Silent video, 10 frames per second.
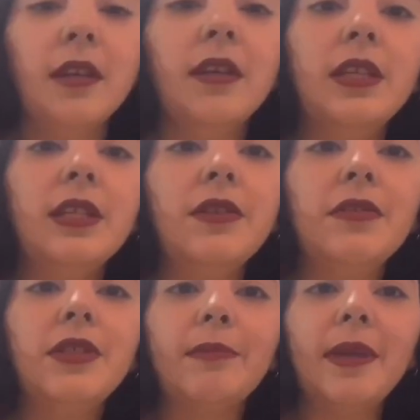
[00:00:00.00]
So
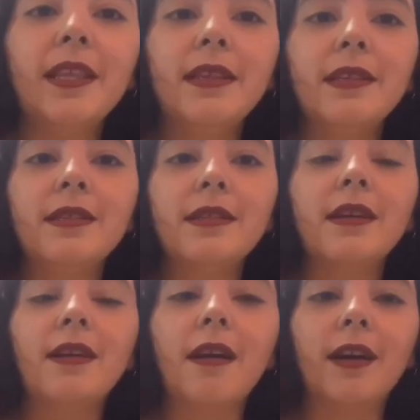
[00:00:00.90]
to make this
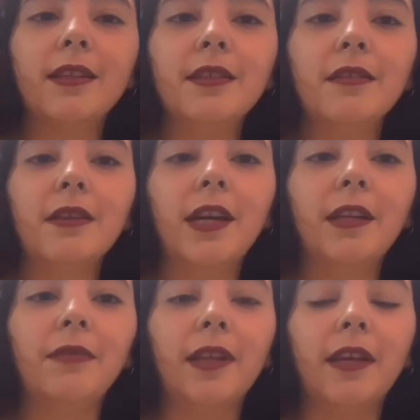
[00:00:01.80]
cocktail kind
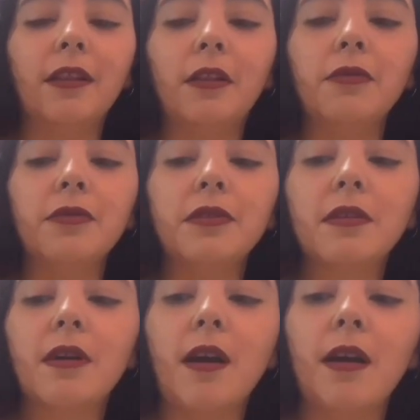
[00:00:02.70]
of like a loose
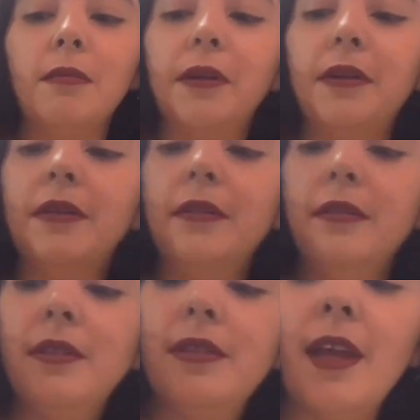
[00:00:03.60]
cobbler
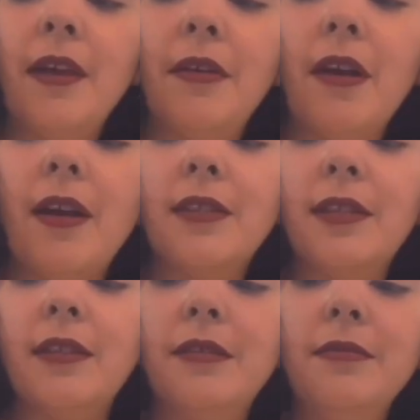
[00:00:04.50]
style
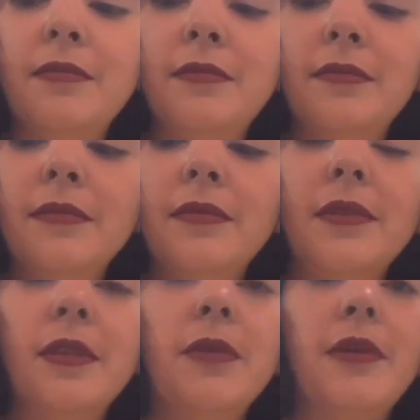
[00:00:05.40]
cocktail,
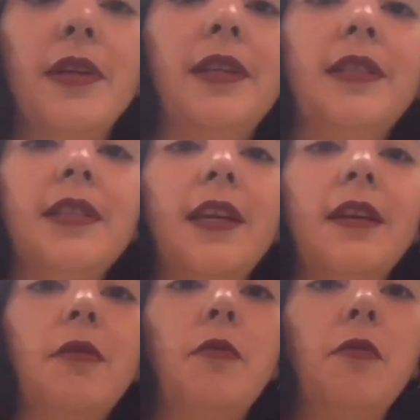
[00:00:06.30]
we're gonna take
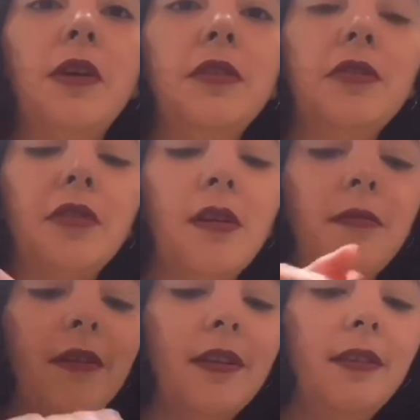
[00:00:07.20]
1 strawberry.